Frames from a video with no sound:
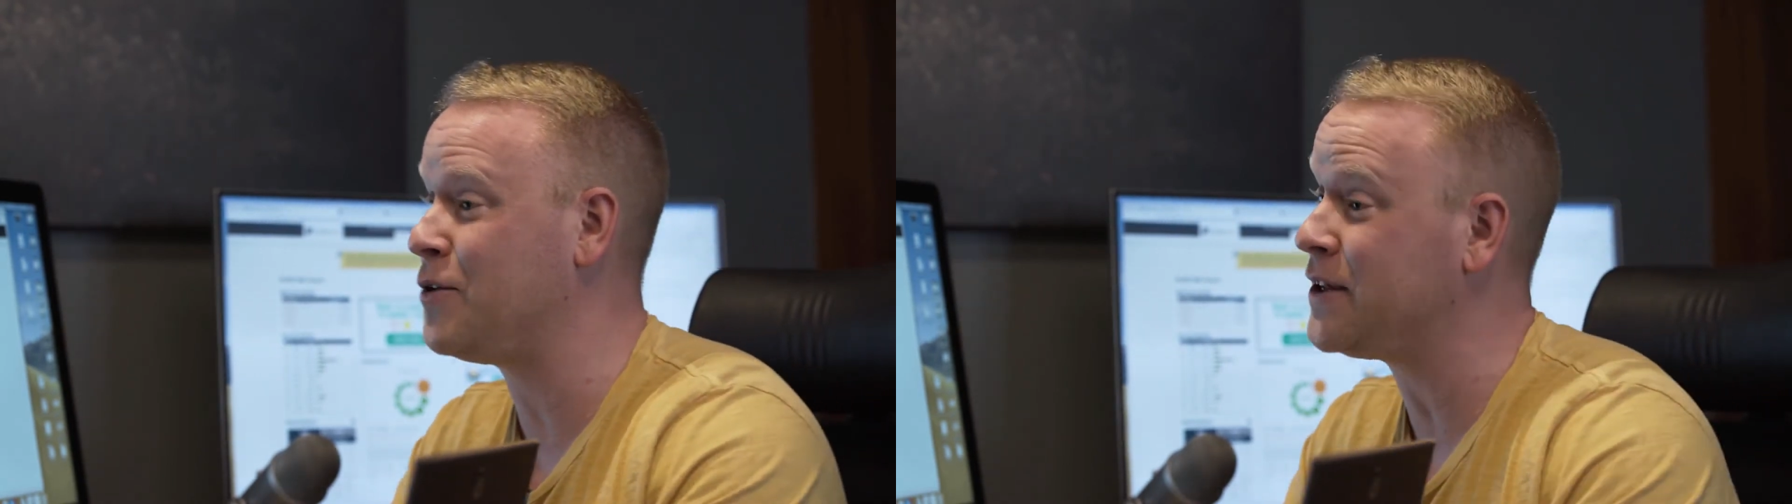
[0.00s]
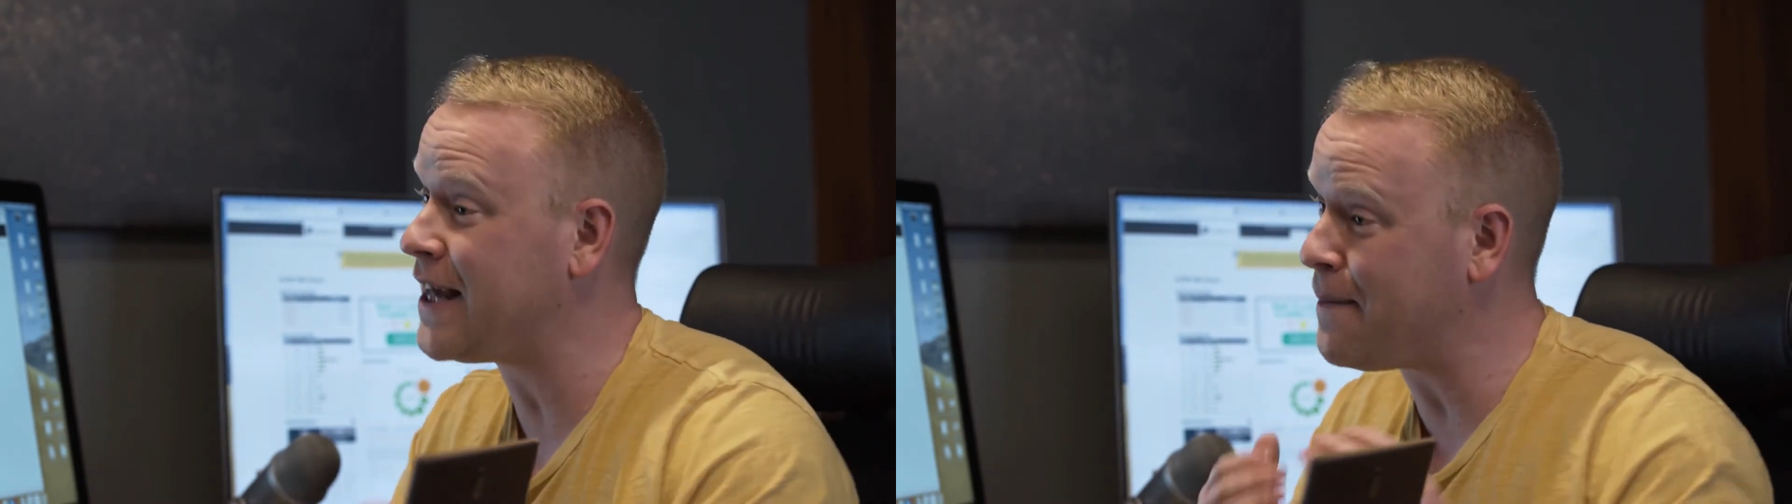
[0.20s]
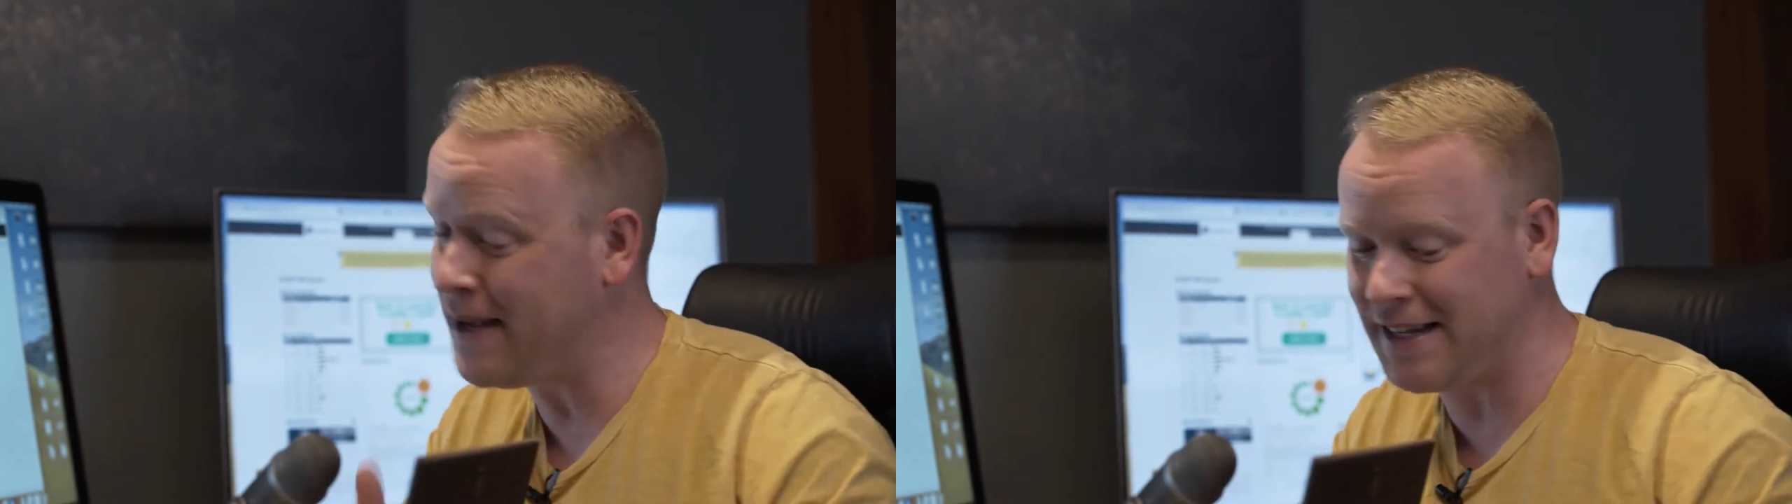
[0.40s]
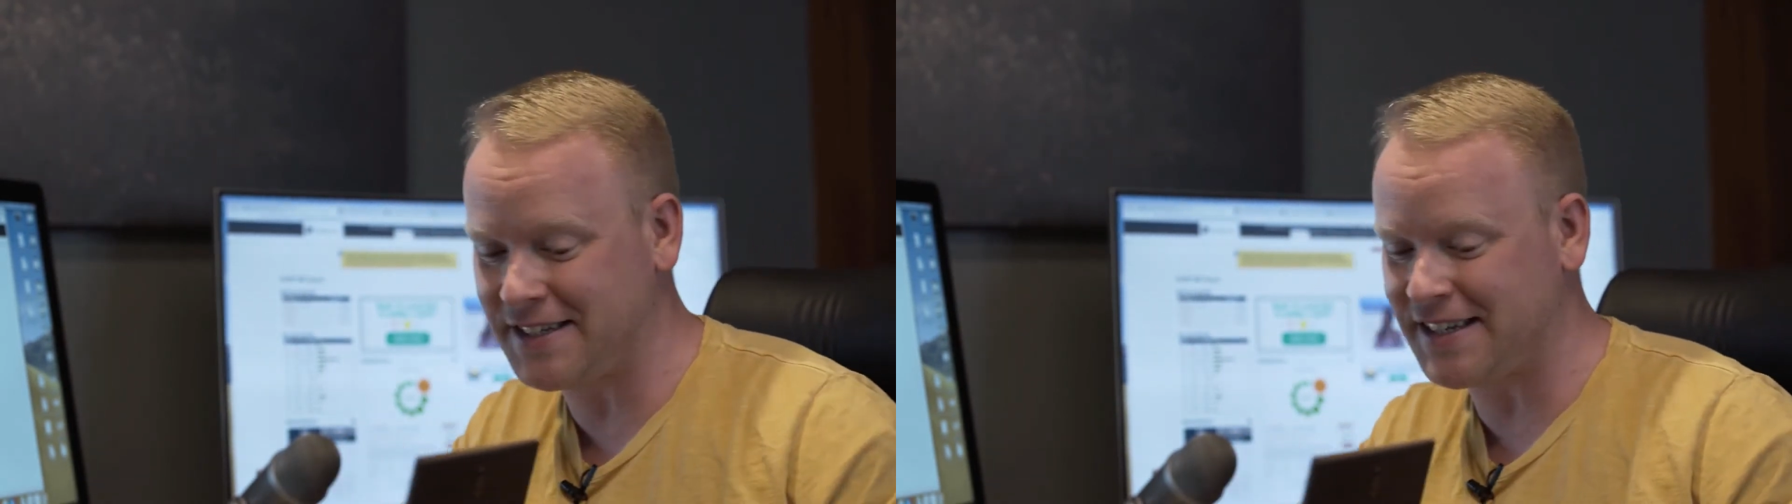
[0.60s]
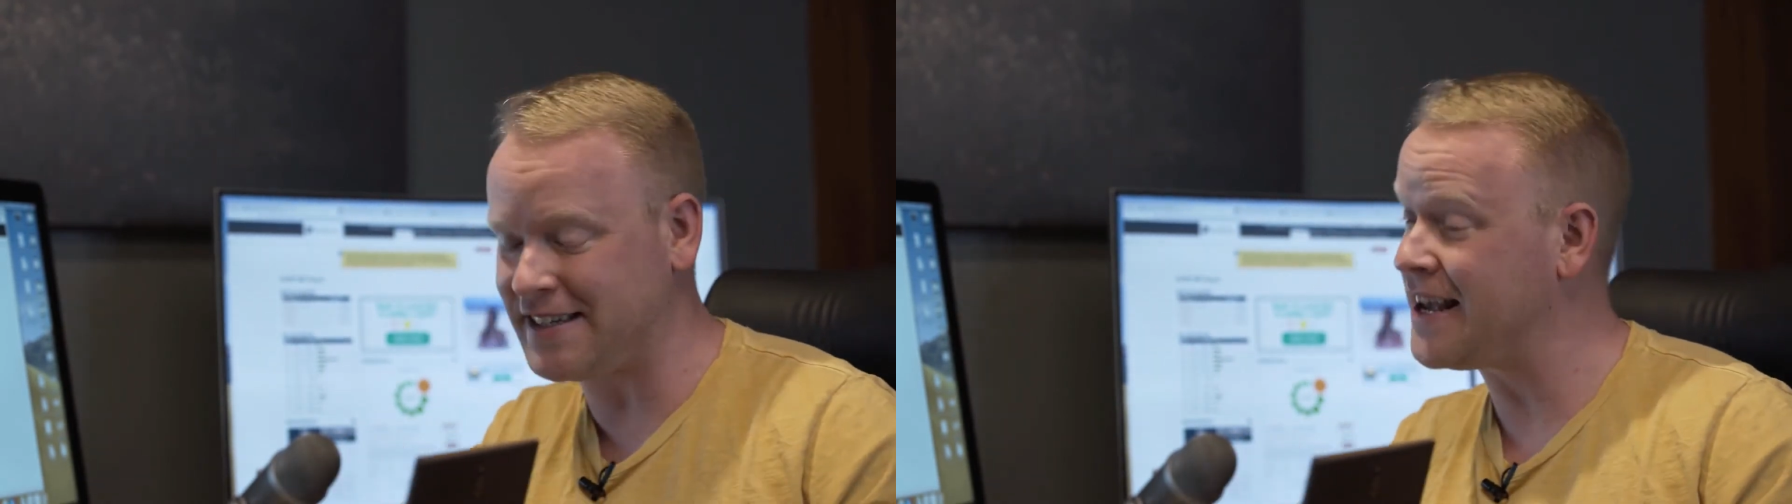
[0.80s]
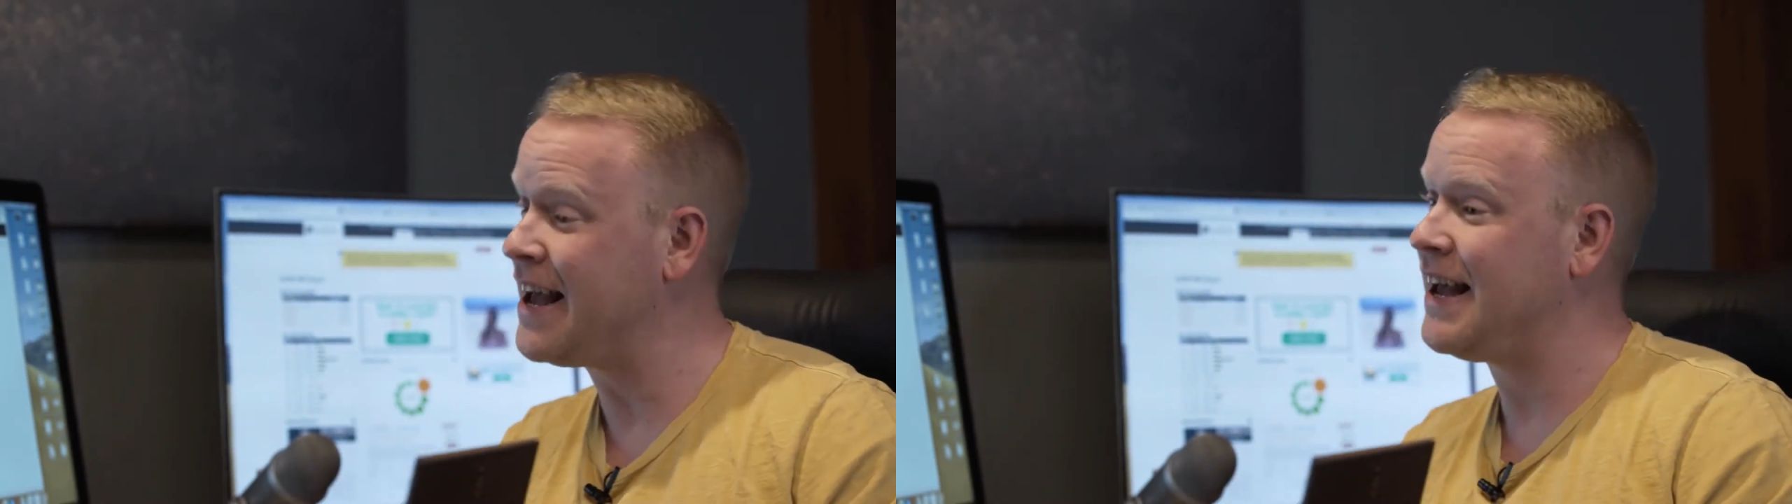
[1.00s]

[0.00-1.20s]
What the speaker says: and what that means is